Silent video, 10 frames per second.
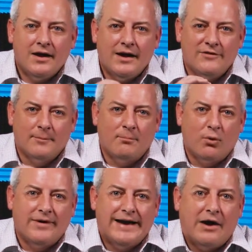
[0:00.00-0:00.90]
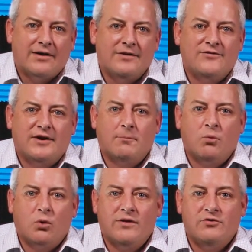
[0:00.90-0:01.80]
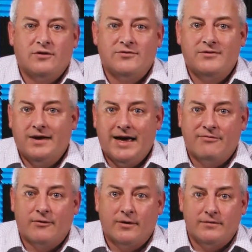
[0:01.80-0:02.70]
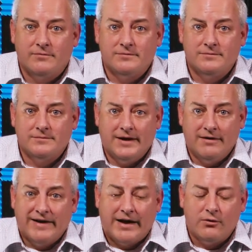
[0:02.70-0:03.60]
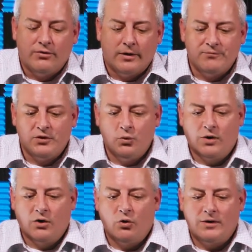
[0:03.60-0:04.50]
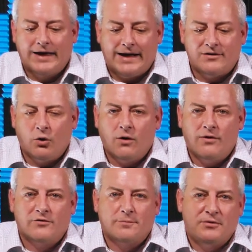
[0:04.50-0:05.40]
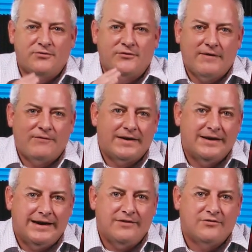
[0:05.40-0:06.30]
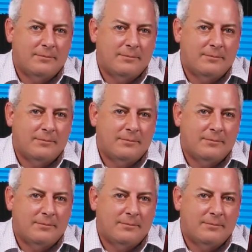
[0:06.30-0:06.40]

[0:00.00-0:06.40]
It's important now to consider more than just effort and value them. You want to look at, are there specific needs?